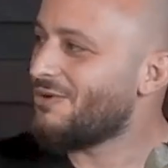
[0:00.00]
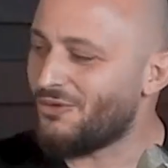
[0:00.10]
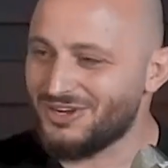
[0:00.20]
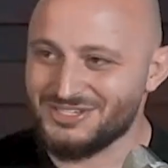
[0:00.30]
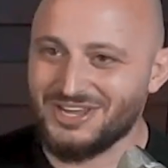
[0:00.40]

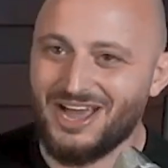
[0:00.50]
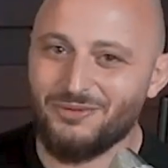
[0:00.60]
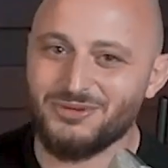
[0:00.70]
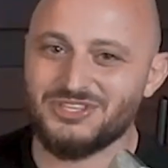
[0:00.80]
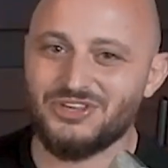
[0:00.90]
was I
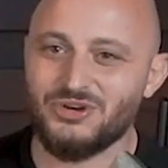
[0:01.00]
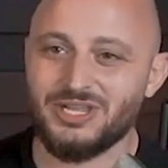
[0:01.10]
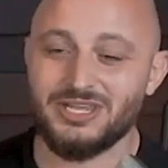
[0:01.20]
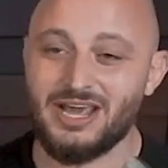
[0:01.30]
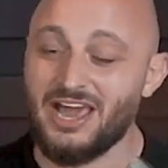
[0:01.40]
was
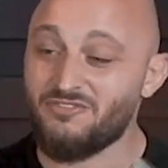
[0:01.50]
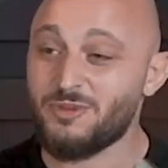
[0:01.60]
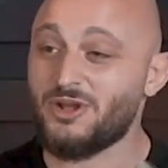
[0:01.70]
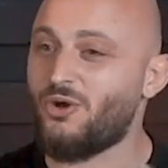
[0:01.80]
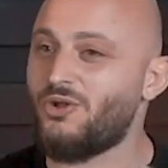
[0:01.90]
literally like, I've
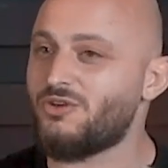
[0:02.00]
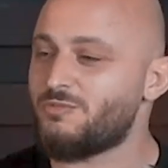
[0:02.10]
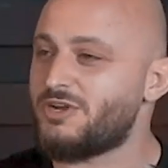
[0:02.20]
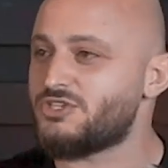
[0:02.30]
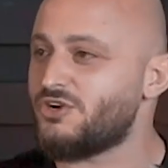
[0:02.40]
been calling with
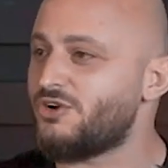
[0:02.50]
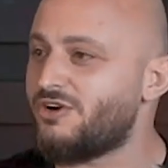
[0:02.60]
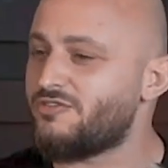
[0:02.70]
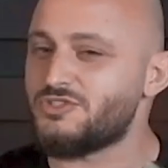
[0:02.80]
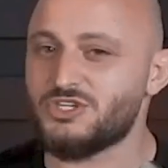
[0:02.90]
my shirt
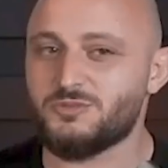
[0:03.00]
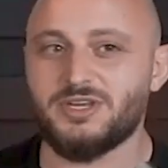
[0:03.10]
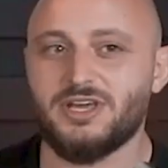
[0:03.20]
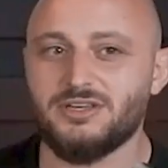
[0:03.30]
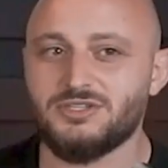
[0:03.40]
off just
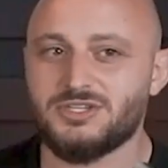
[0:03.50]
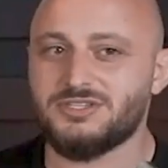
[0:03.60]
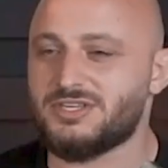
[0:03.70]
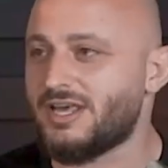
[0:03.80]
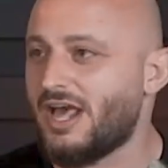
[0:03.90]

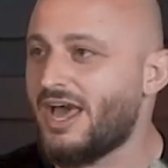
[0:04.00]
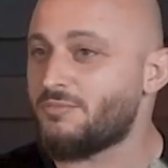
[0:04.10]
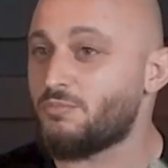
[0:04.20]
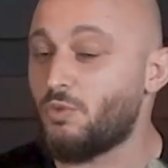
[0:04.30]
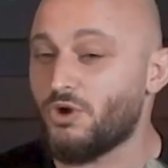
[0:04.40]
because like I
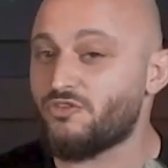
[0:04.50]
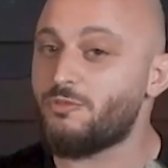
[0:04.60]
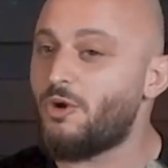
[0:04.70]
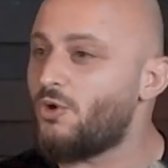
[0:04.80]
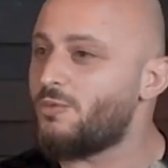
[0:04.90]
work from
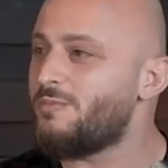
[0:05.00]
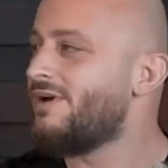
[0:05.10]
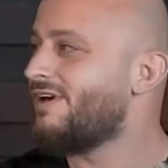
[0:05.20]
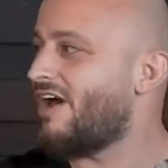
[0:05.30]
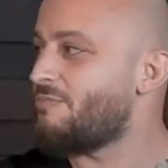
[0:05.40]
home.
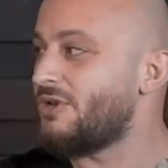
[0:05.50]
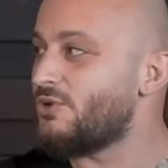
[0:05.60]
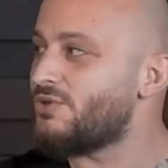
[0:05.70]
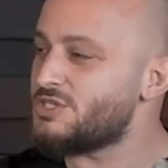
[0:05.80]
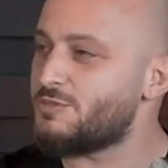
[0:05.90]
I've been
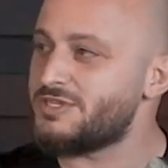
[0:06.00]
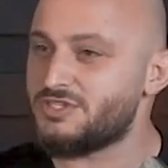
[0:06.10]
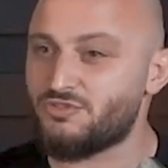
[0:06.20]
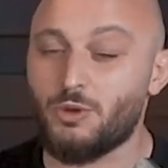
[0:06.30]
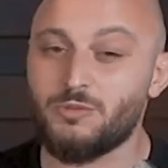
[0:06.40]
doing this
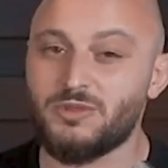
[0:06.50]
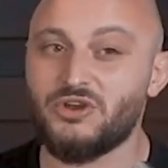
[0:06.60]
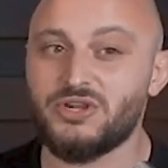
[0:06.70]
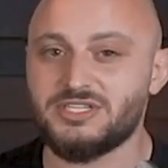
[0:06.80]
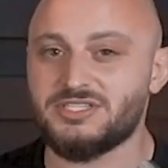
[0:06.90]
business from home
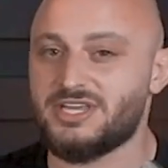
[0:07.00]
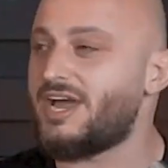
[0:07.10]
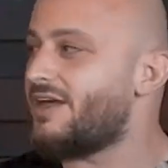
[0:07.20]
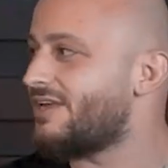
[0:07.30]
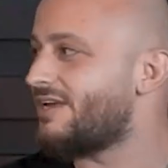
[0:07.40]
literally since I
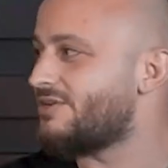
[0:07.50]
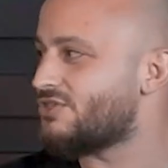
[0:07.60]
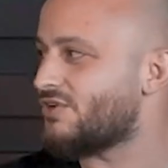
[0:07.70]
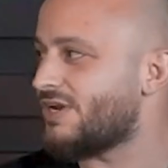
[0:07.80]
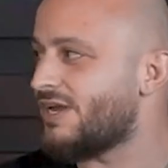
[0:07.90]
got in the
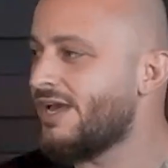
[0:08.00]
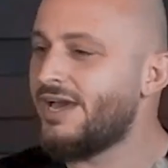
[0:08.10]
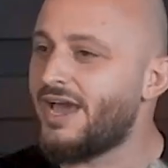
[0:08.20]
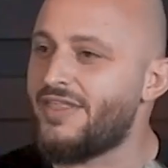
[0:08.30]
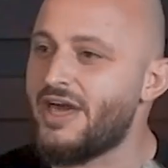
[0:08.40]
industry.
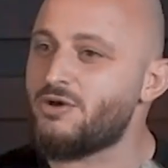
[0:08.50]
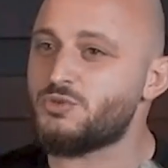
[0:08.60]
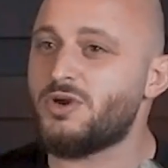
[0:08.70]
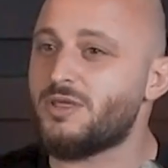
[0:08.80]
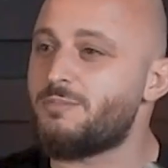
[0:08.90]
And that was
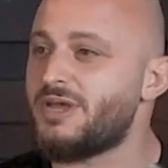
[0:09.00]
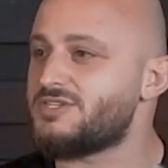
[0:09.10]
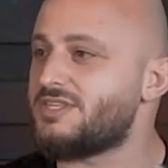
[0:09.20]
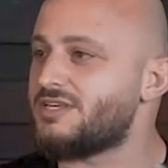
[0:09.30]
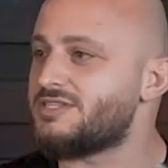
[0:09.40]
one of the best
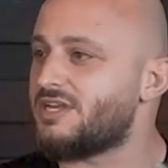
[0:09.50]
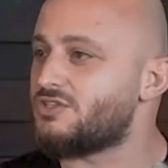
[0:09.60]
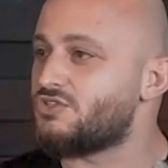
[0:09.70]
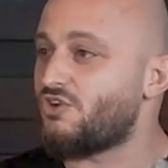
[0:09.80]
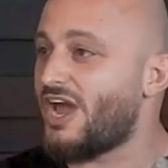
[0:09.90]
things
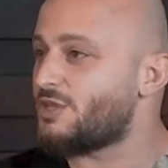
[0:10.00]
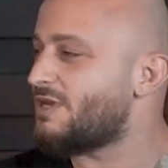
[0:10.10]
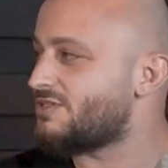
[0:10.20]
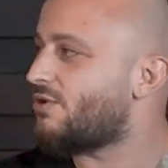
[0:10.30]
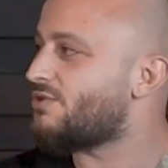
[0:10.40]
that dragged me
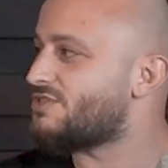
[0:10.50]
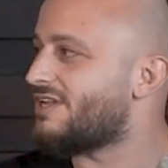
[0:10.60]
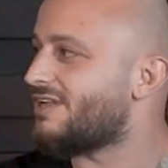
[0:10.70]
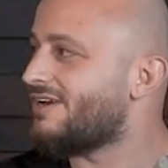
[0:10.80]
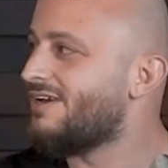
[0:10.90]
into
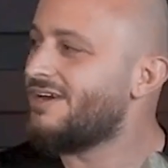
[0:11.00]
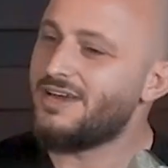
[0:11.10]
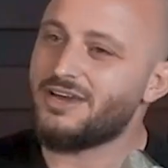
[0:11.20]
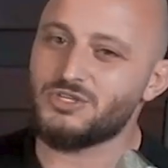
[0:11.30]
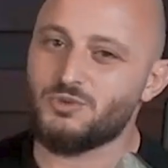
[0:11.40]
wholesaling.
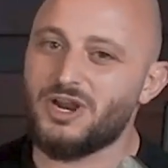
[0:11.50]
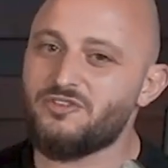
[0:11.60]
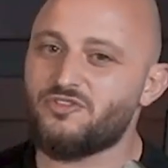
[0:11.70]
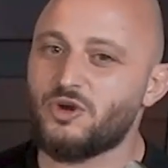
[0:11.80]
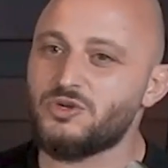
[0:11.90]
Because when I
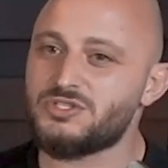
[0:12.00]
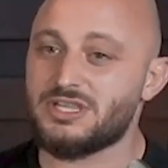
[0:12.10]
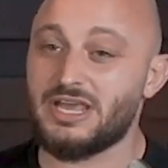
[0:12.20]
first,